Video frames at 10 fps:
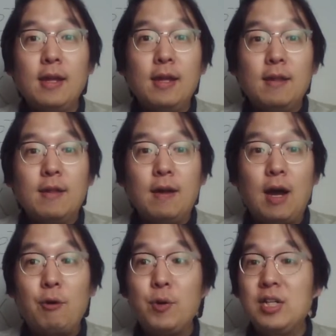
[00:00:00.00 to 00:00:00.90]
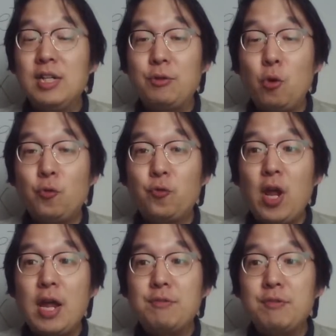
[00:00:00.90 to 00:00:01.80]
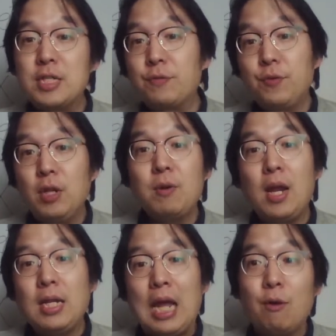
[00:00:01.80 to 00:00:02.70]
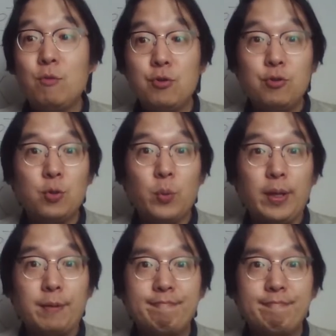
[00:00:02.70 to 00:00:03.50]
Our good old friend, risk-free rate, how would you do it?